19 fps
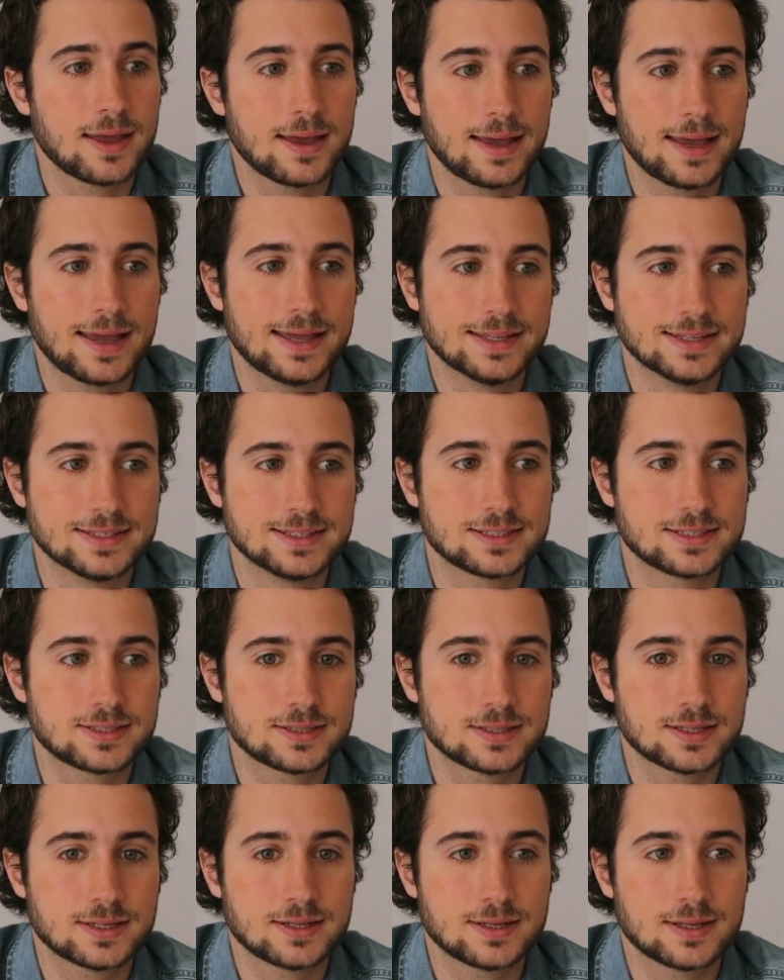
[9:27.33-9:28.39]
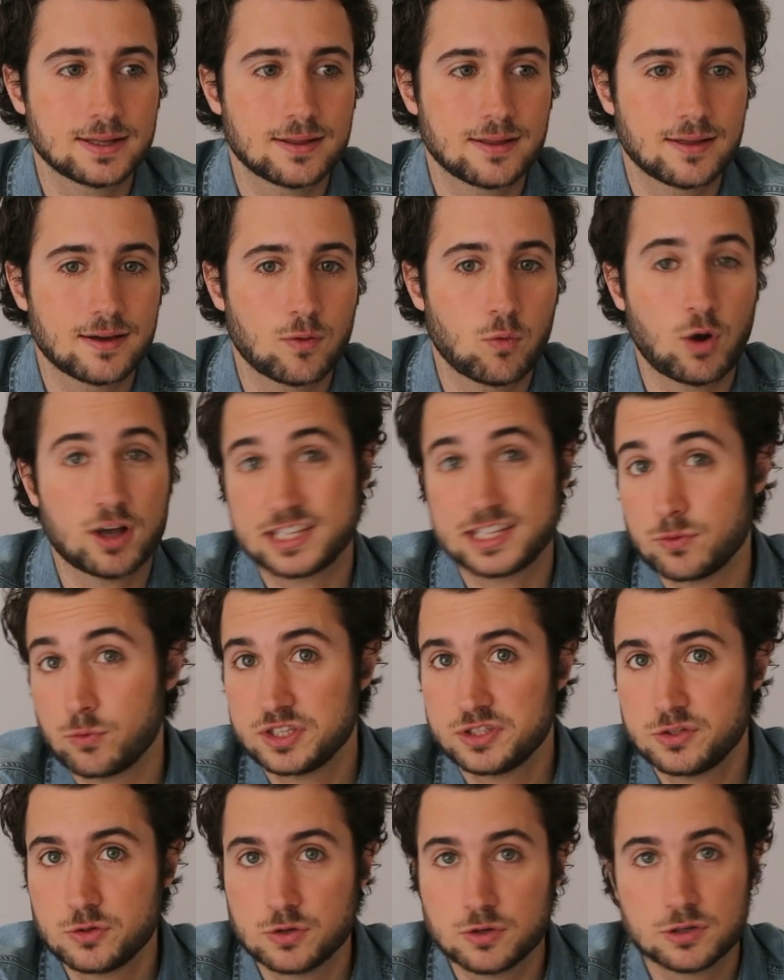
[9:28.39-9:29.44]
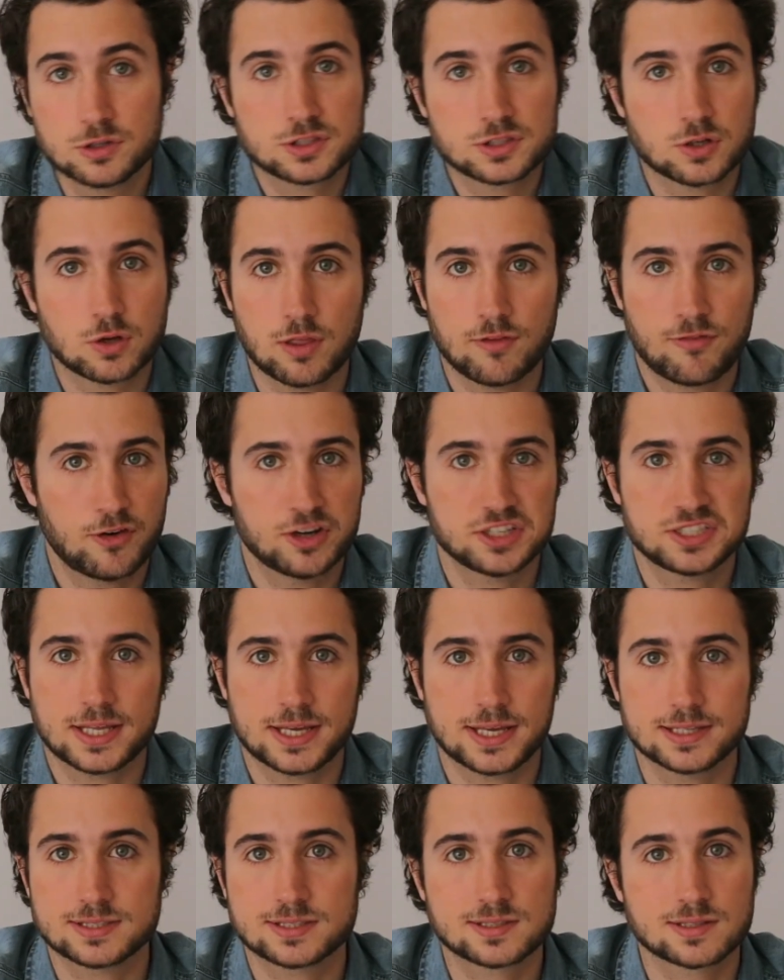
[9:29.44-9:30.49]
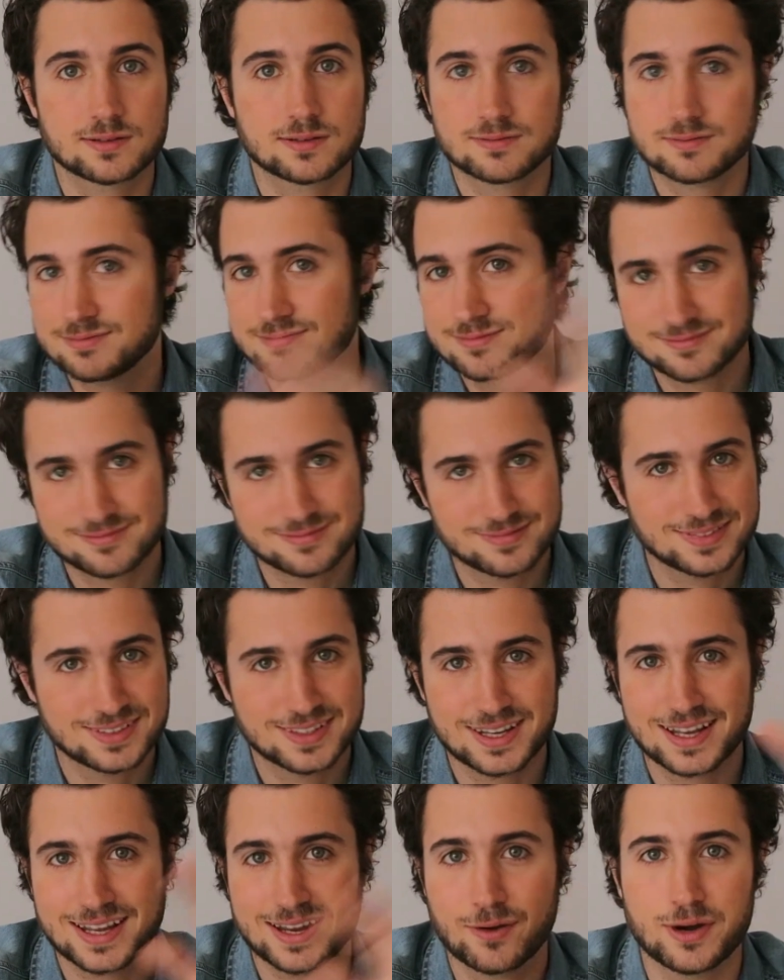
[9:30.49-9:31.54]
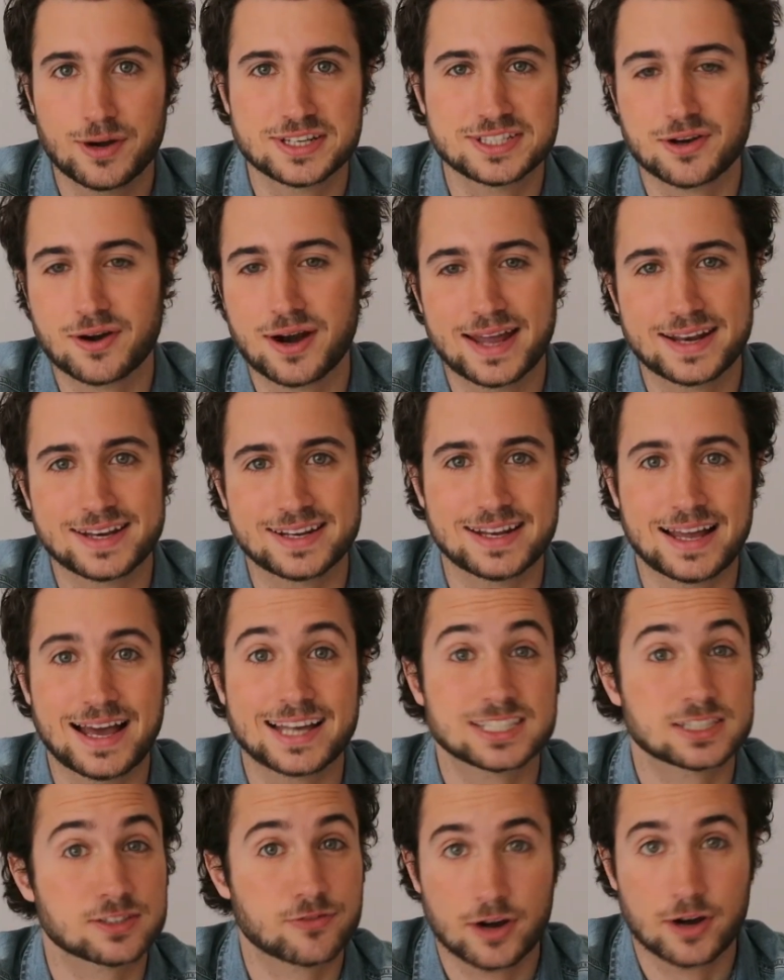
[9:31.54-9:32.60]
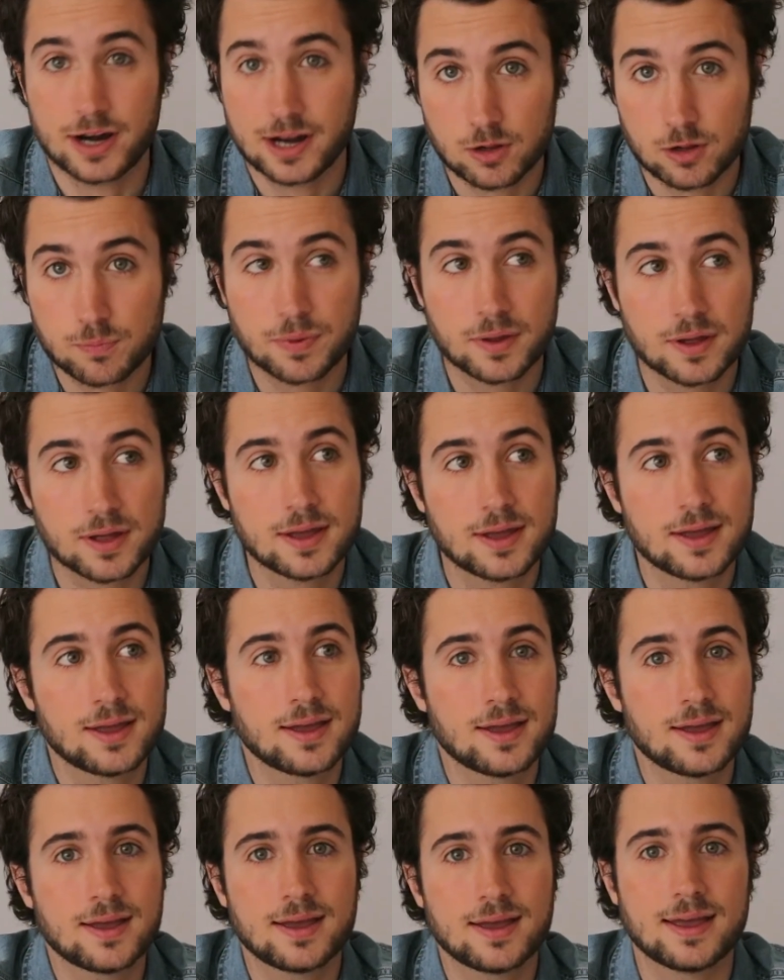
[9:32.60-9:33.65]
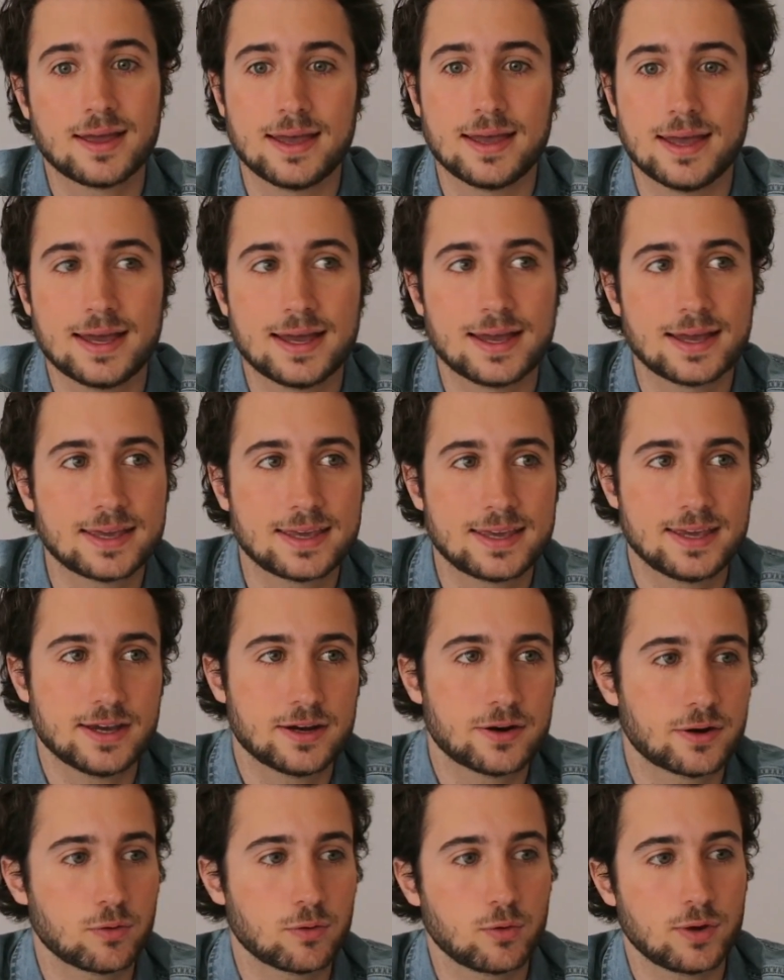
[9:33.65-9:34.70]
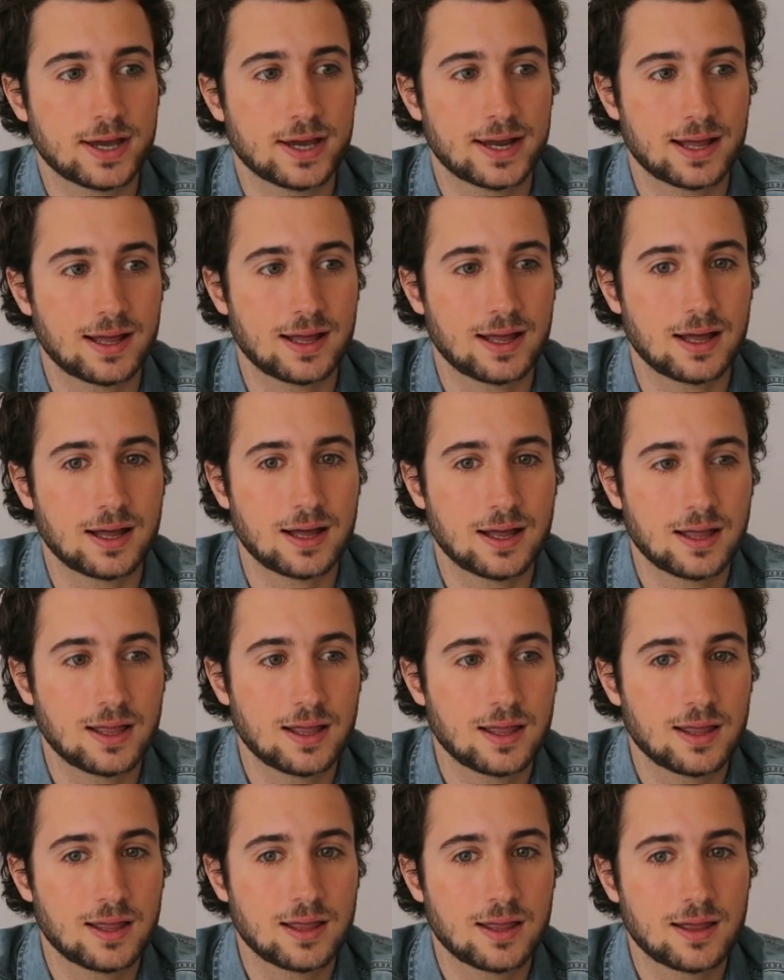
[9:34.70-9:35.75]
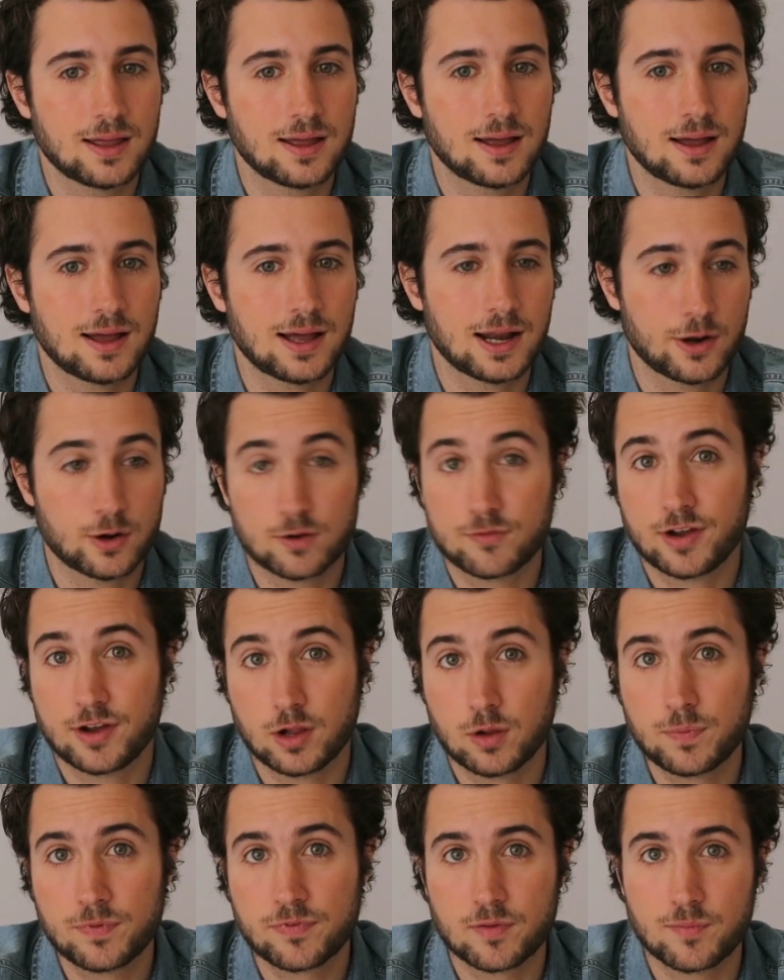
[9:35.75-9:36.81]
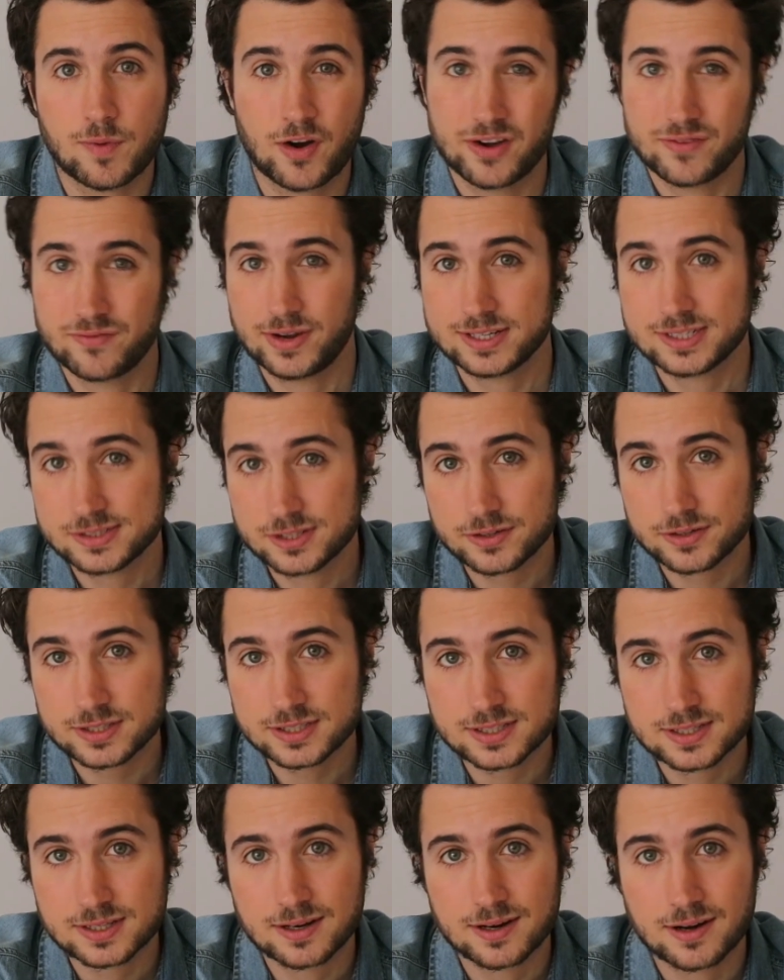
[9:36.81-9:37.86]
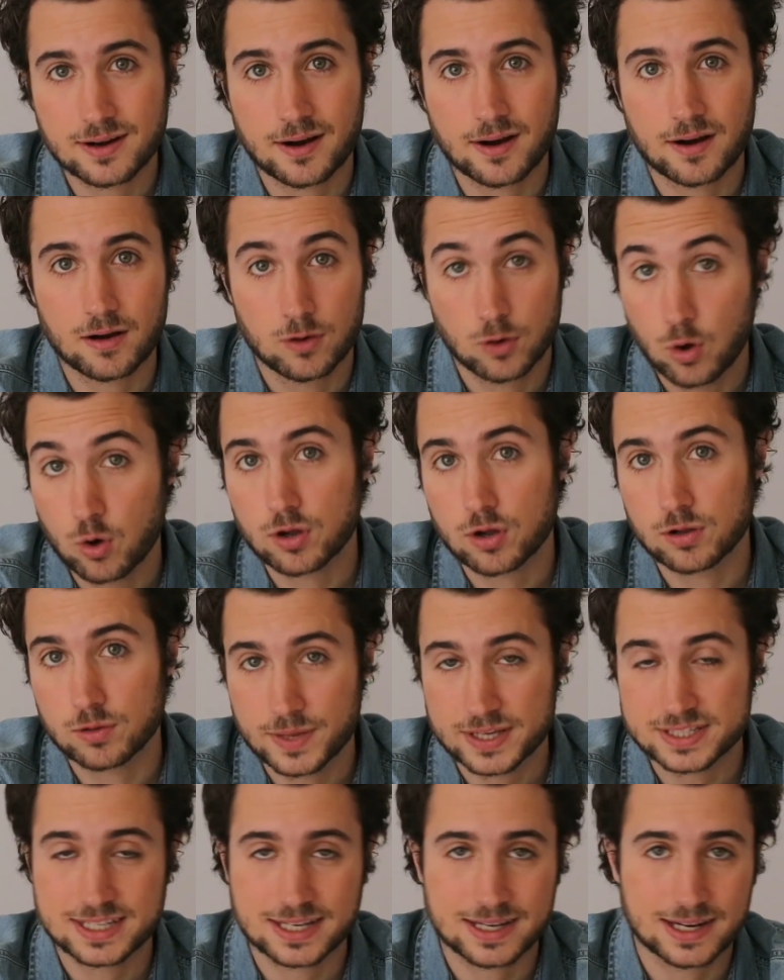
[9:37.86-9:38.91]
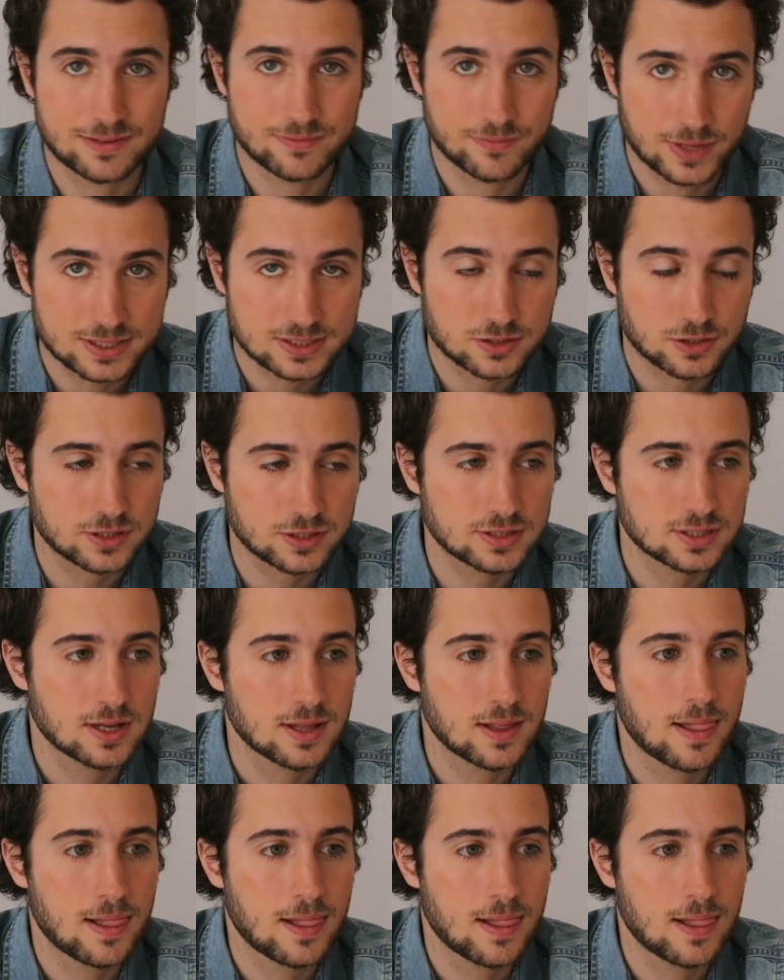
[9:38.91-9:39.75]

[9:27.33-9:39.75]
And what did we do? So the first thing is raise your hand and ask for help. Here we had a lot of help from our investors, our local Mexican investors.